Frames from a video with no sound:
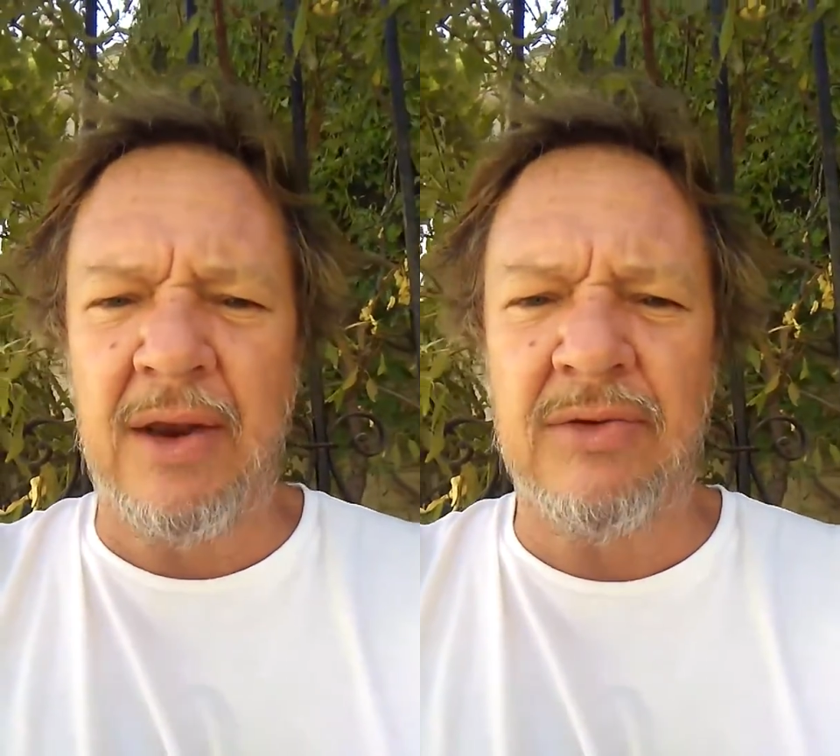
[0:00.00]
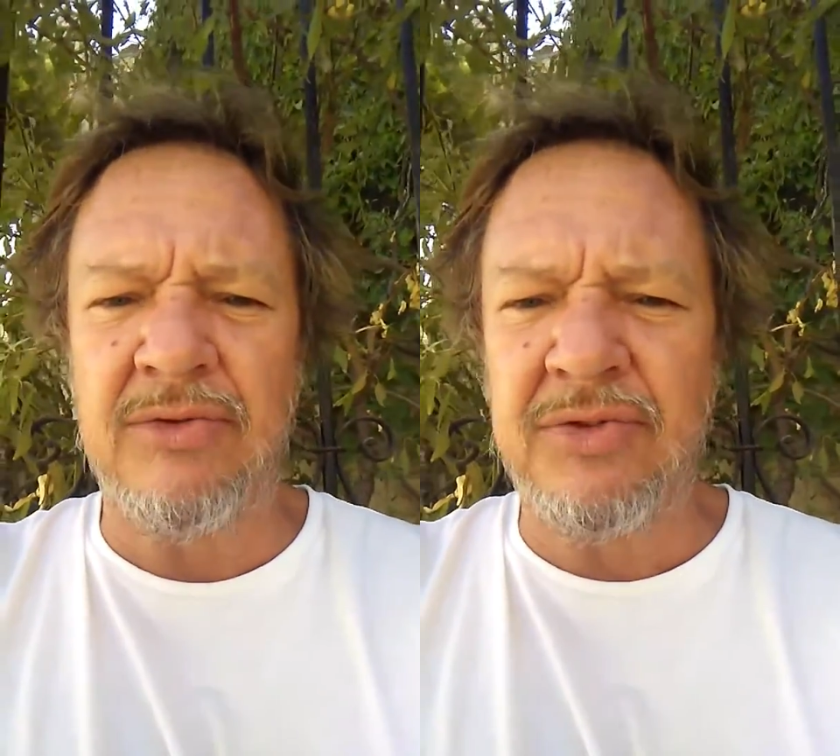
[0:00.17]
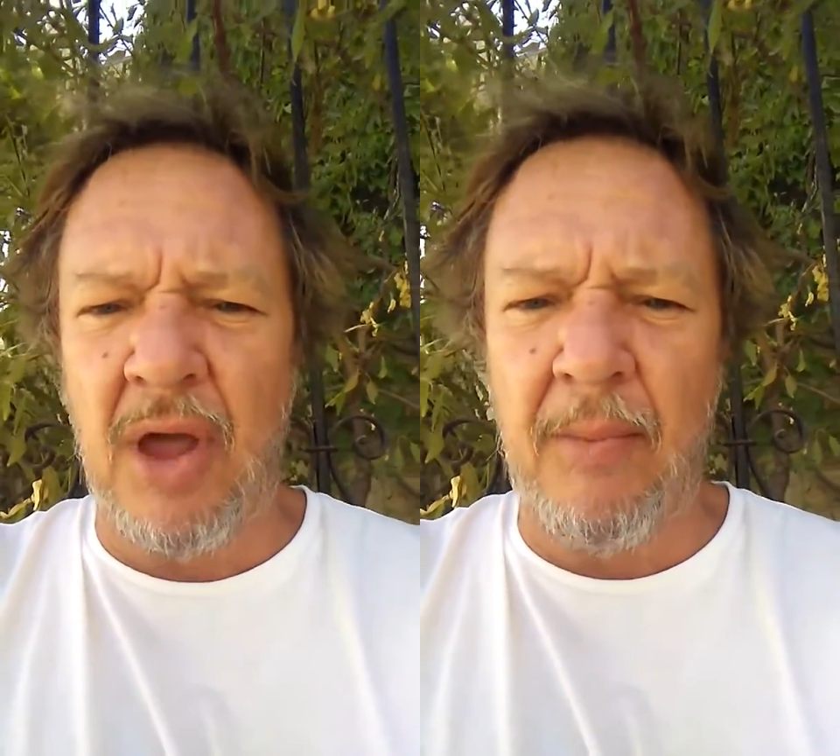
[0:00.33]

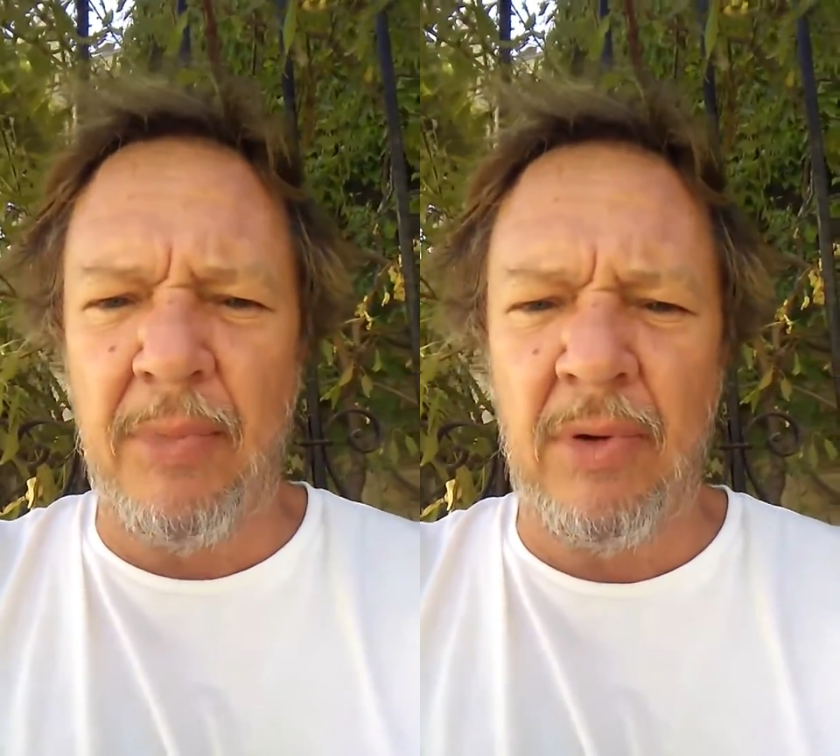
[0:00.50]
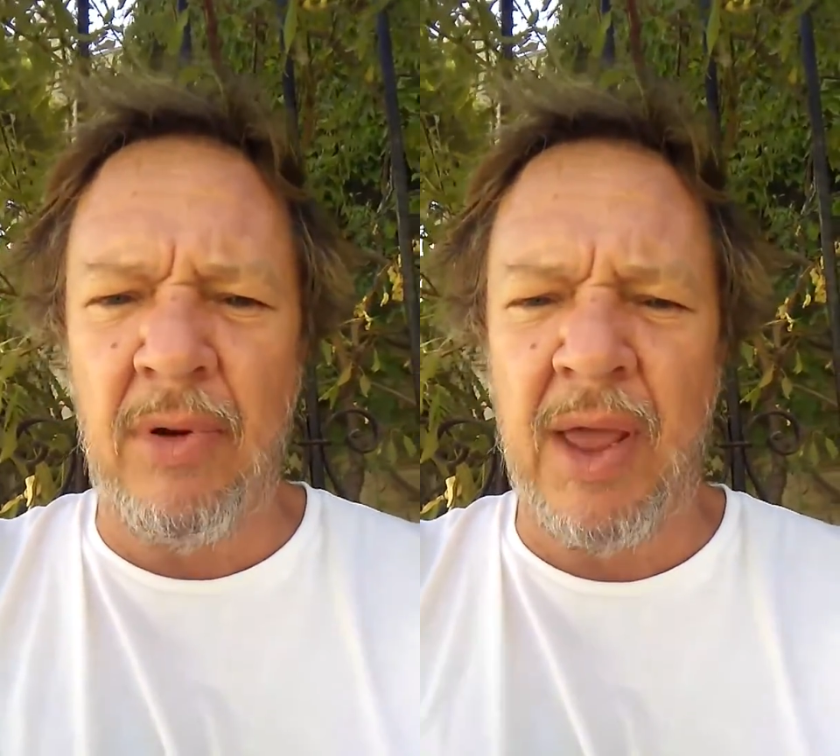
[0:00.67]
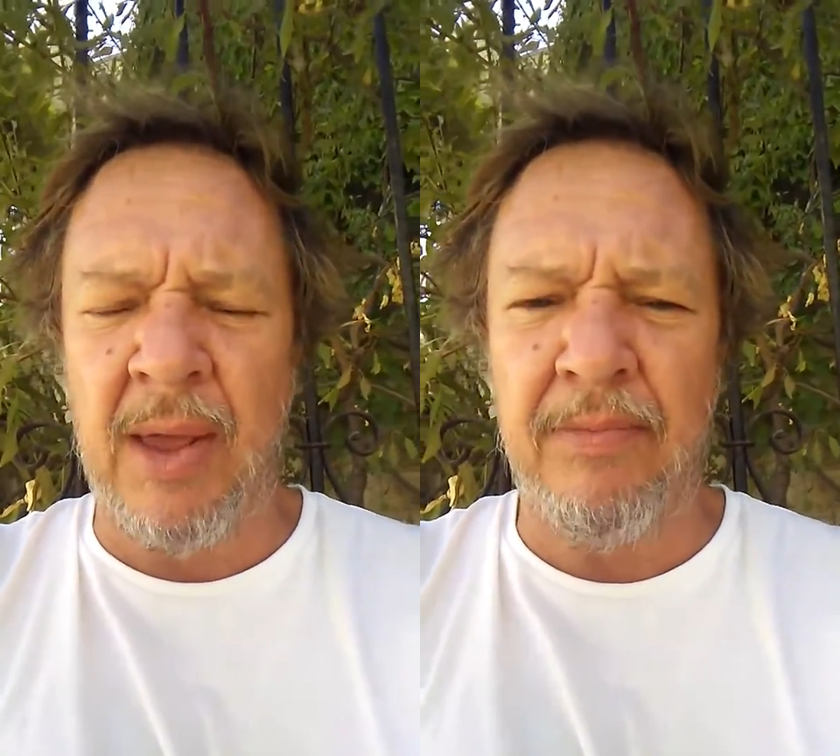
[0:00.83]
and
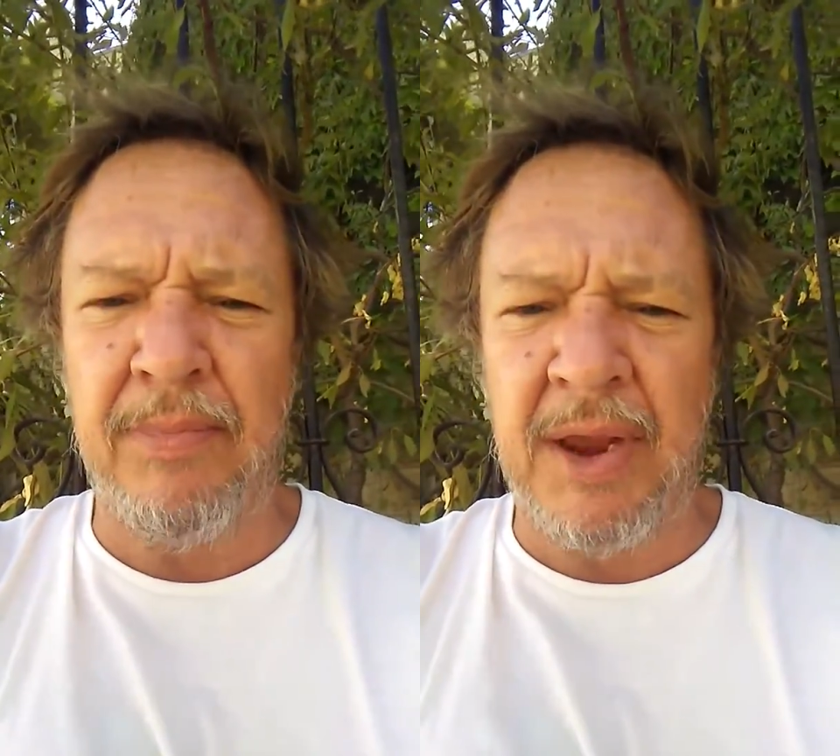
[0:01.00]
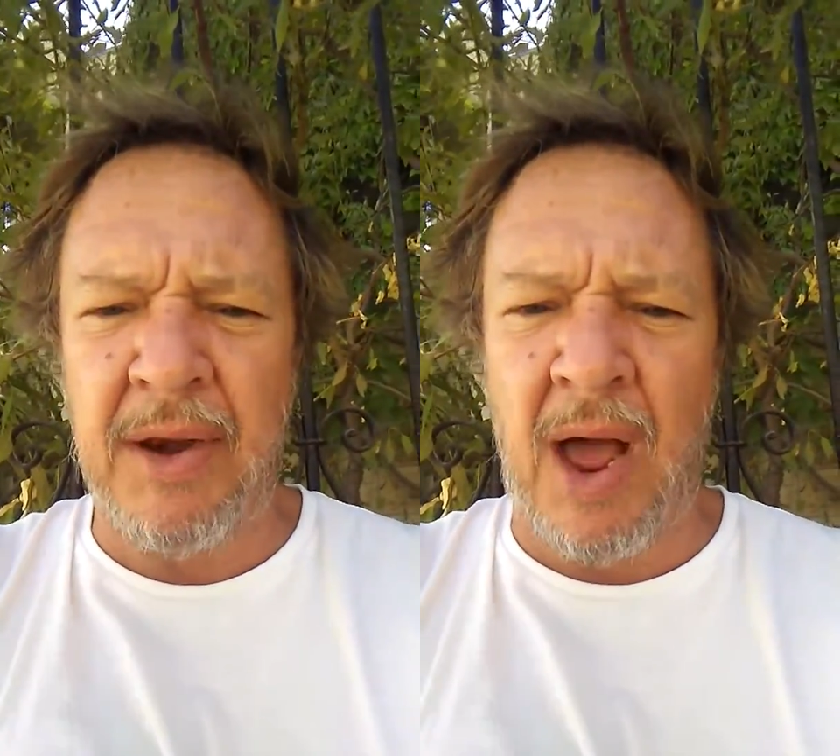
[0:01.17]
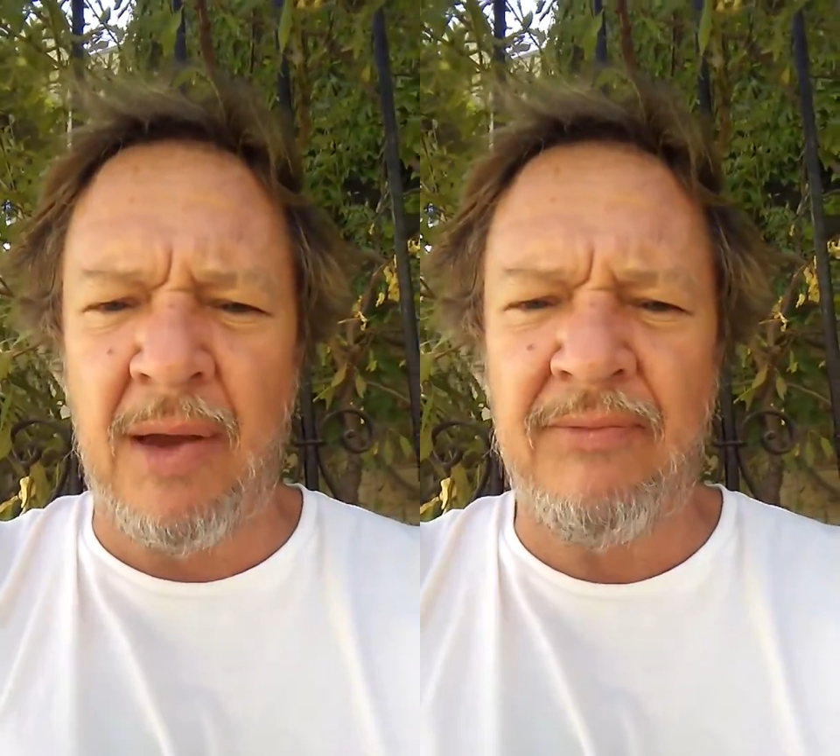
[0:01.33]
stumble and be
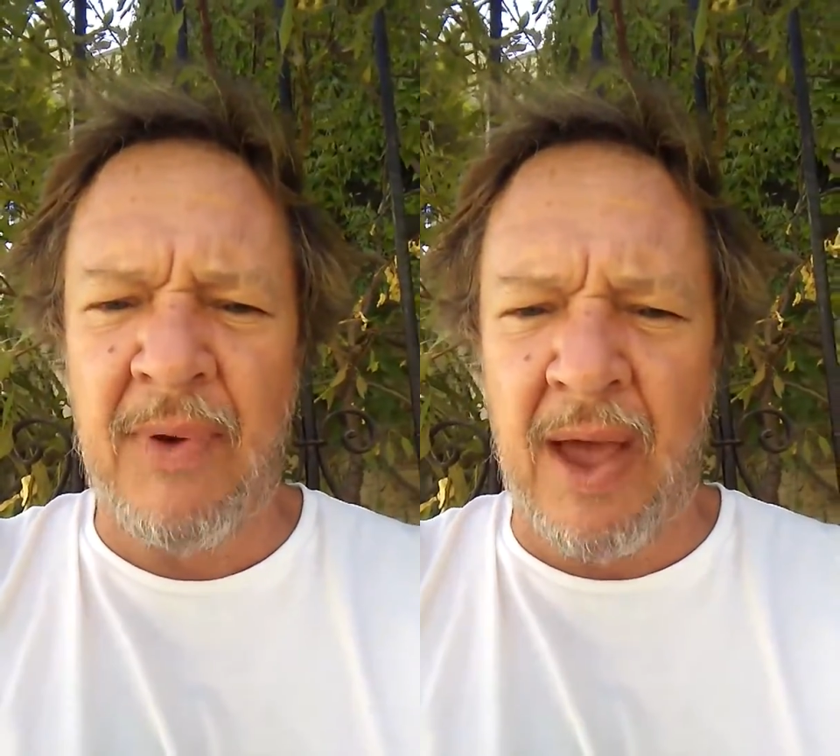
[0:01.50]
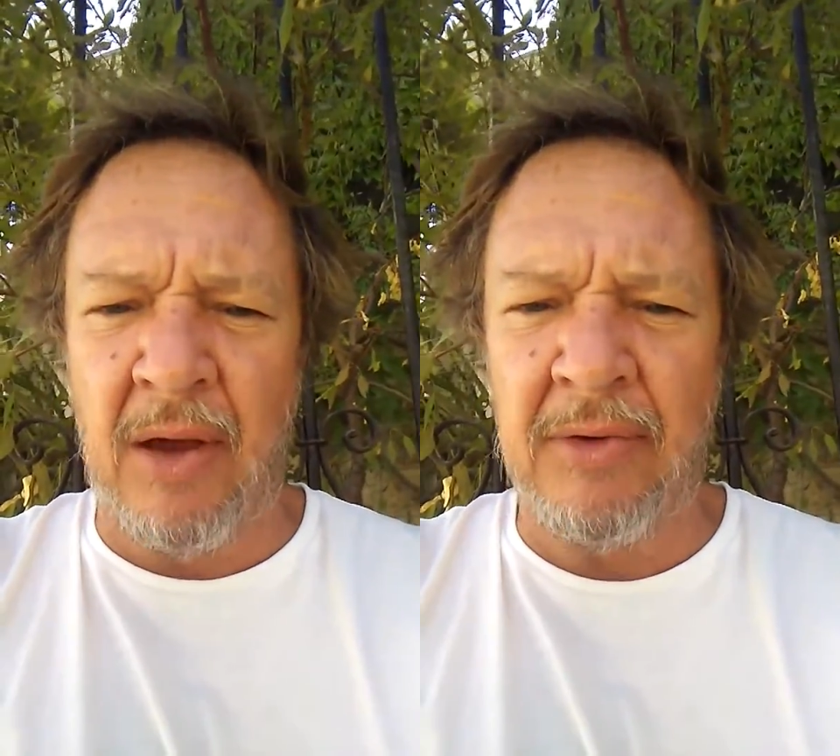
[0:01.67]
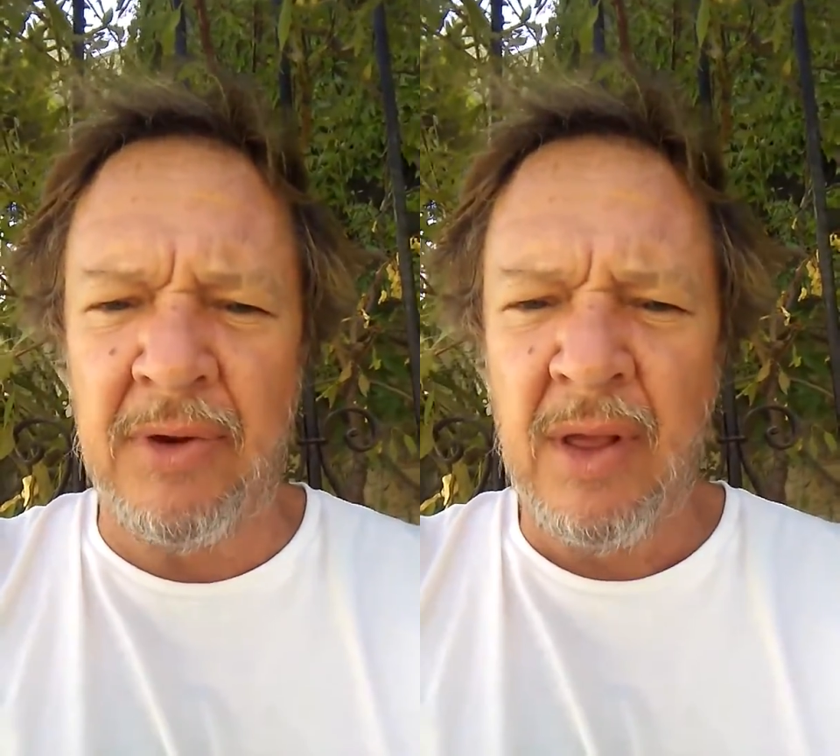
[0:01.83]
not
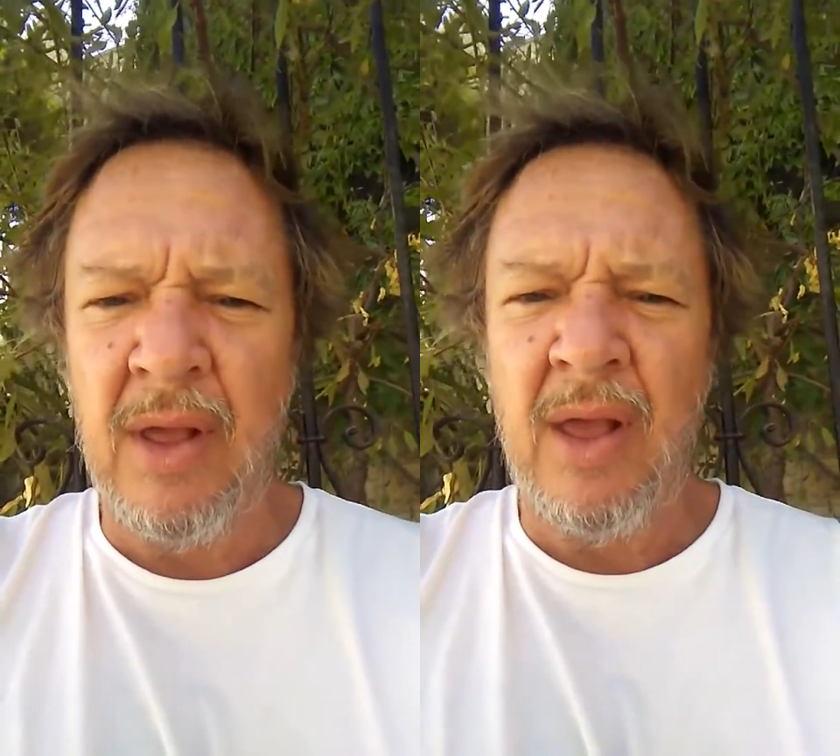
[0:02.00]
found.